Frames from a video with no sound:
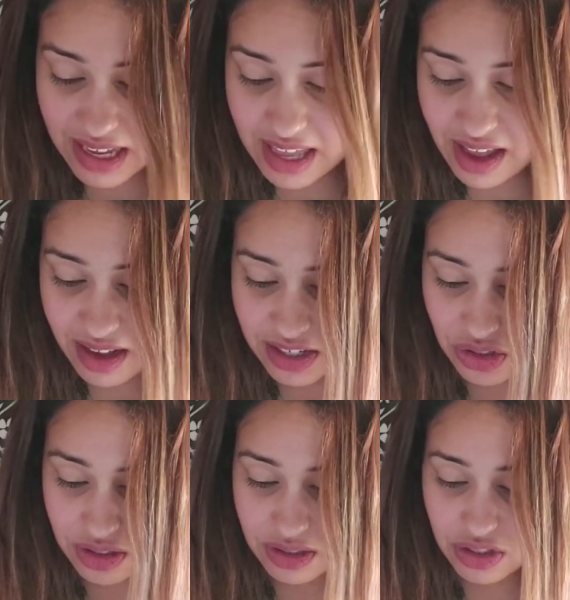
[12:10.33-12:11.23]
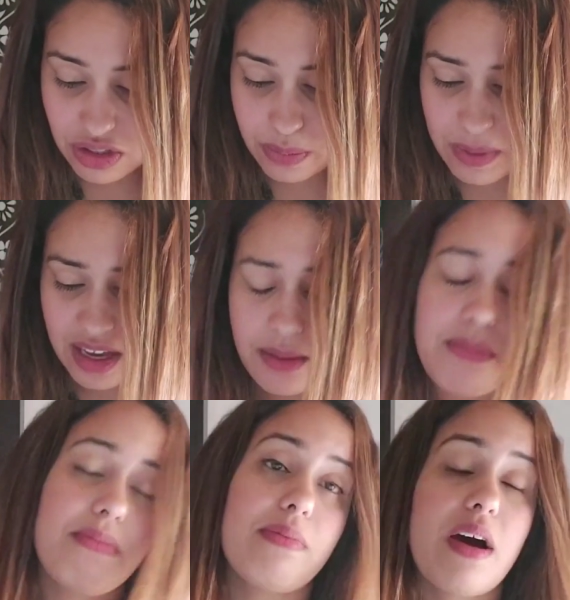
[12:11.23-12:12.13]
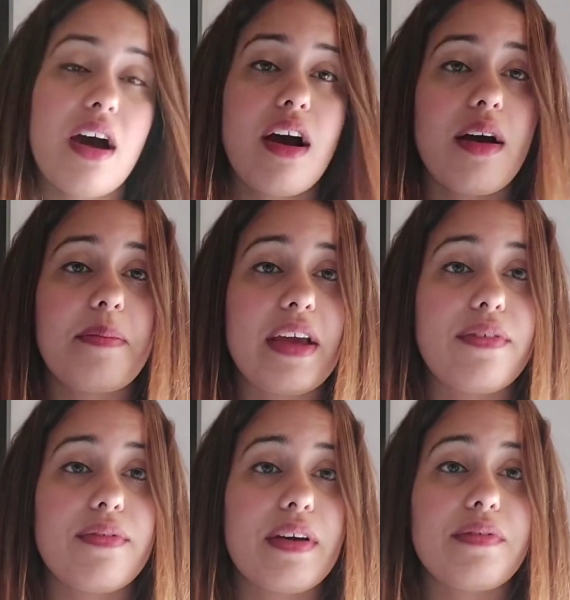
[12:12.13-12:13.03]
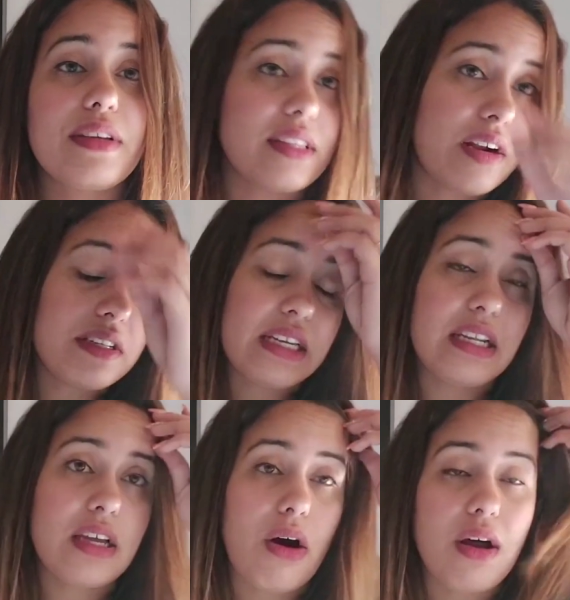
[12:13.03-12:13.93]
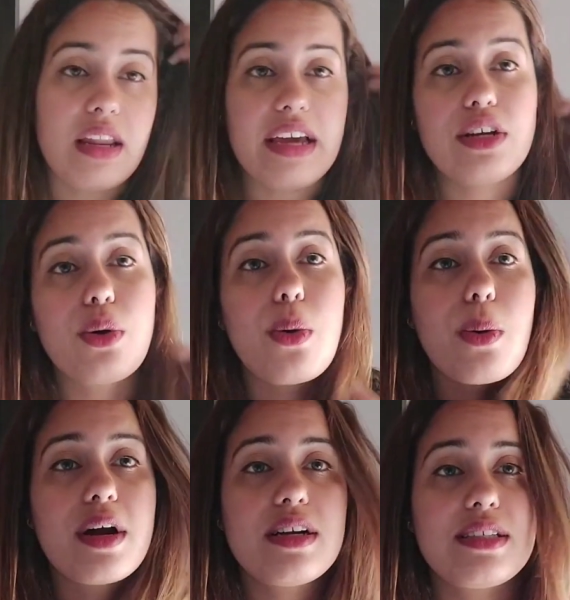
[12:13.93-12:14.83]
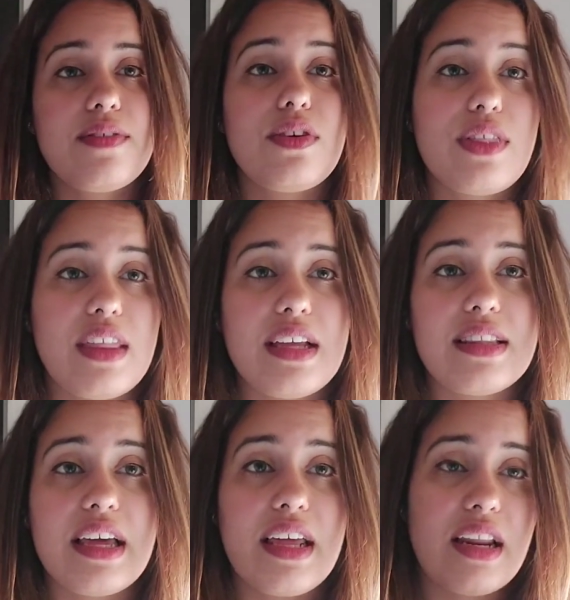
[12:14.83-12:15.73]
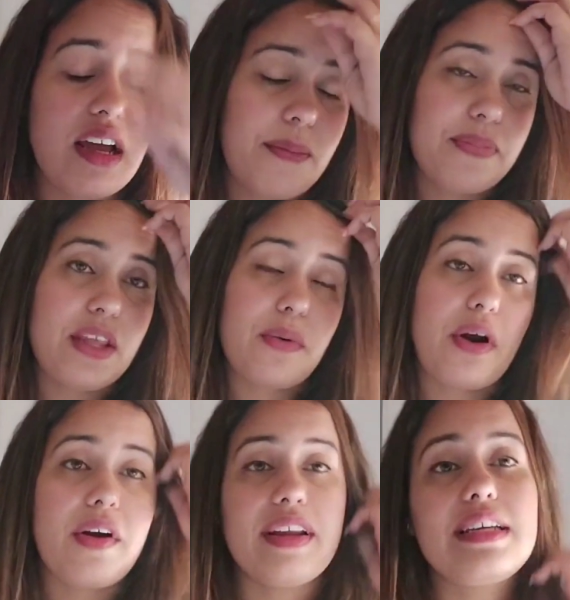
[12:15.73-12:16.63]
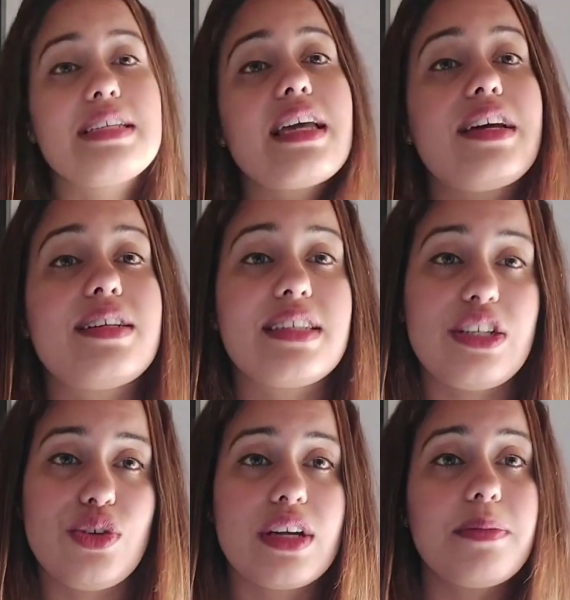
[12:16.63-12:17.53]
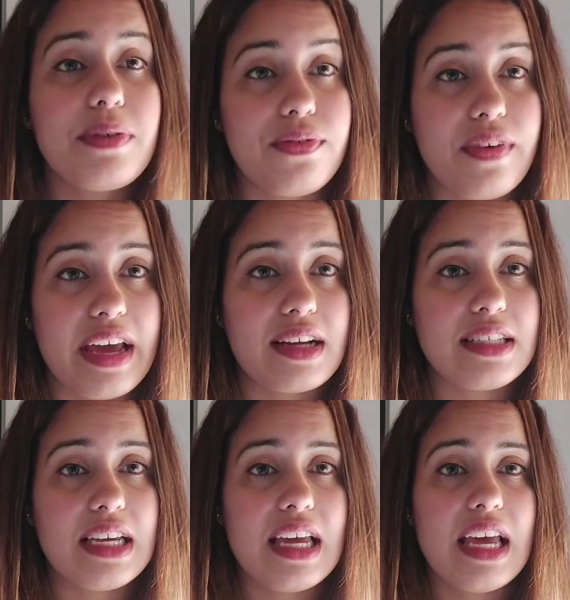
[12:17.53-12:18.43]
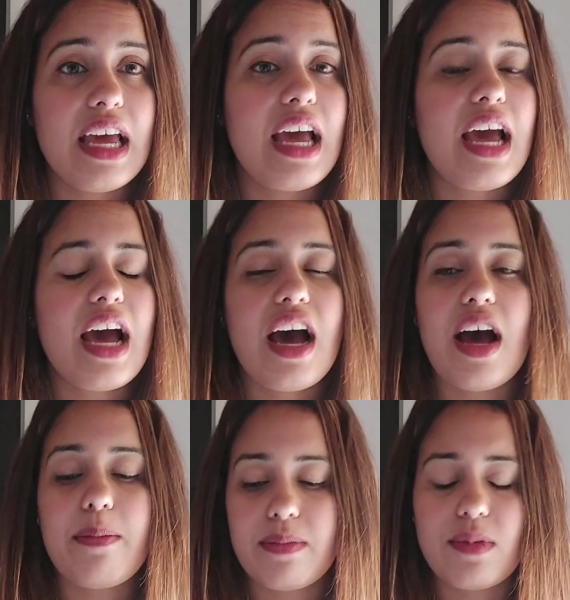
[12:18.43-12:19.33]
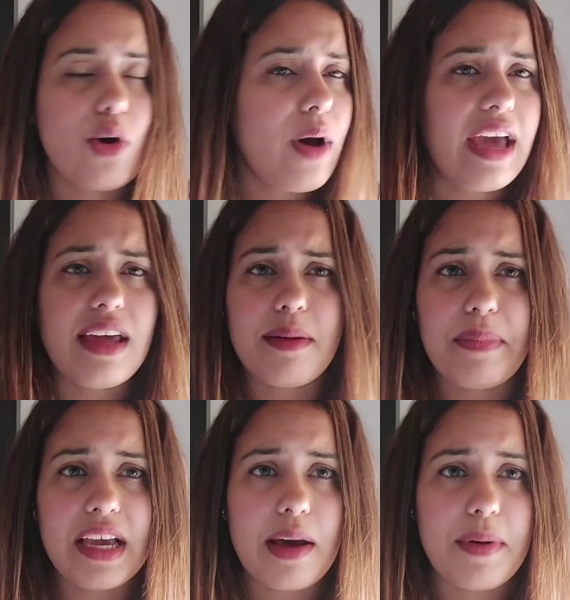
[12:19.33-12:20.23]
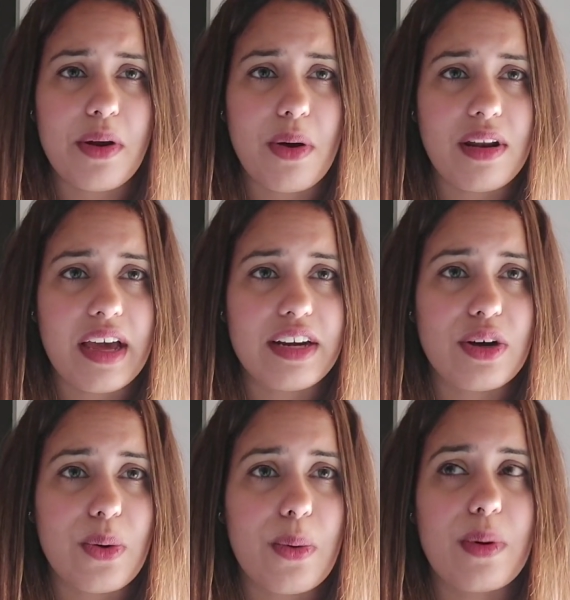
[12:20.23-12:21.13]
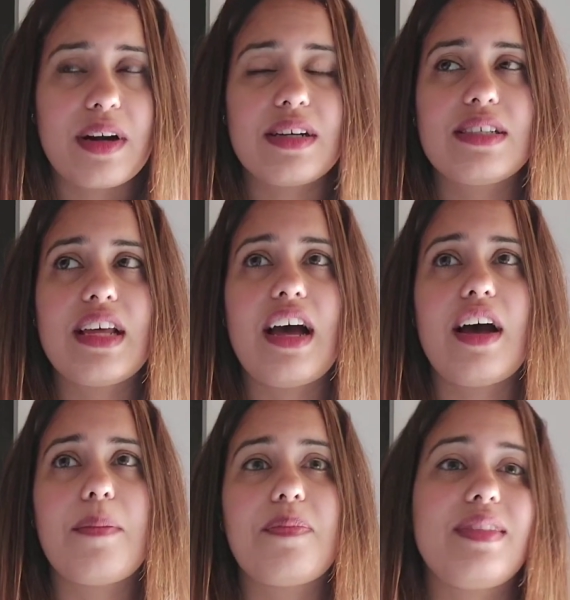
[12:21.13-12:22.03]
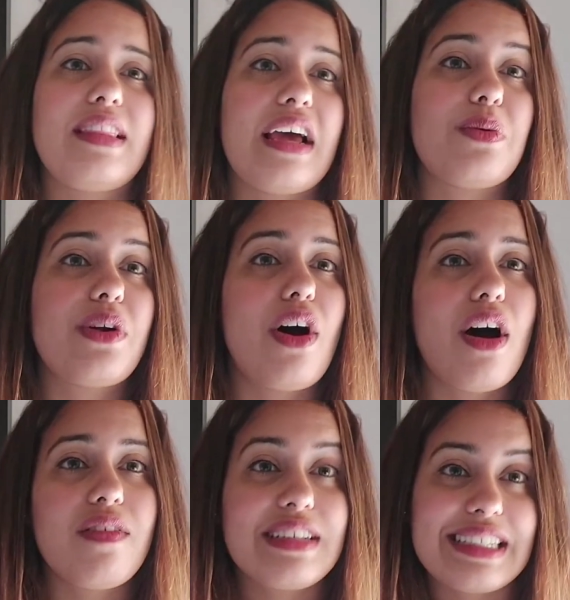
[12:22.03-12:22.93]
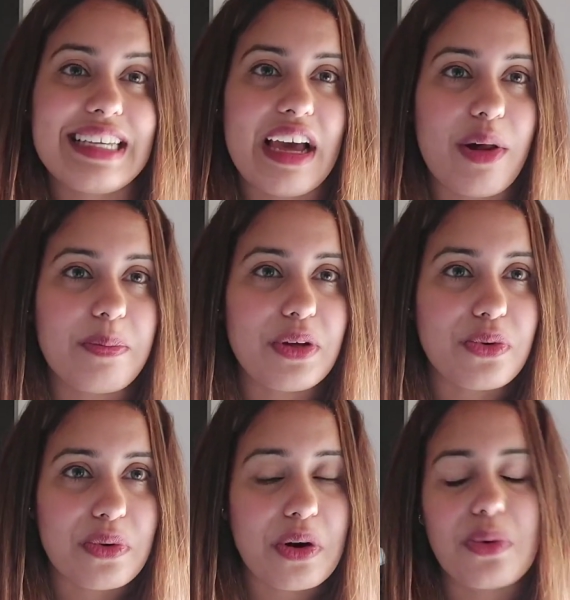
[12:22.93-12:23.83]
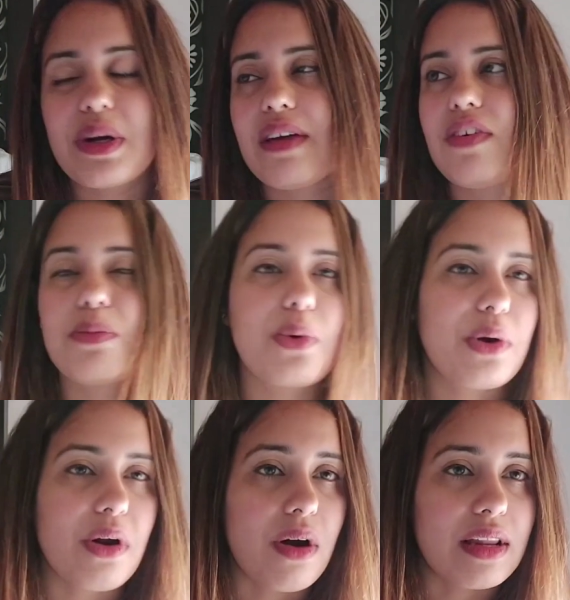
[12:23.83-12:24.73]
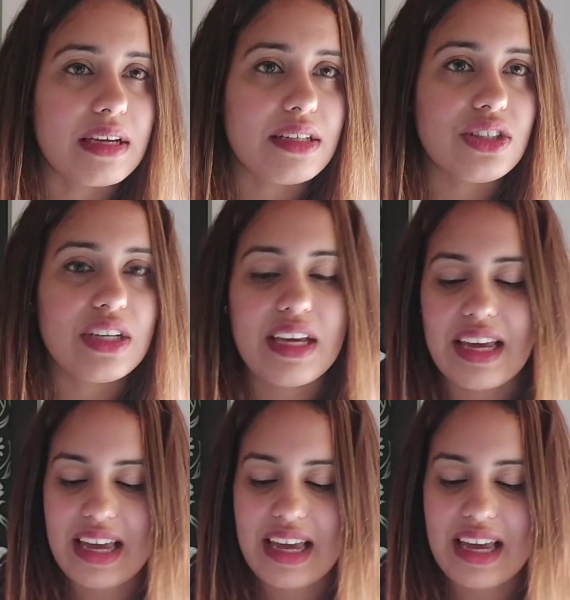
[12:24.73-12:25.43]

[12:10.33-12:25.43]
Yeah, just pick up if there is any online course, if you think that there are any skills that you can perfect, go ahead and pick up an online course that would obviously help you grow, give you more knowledge.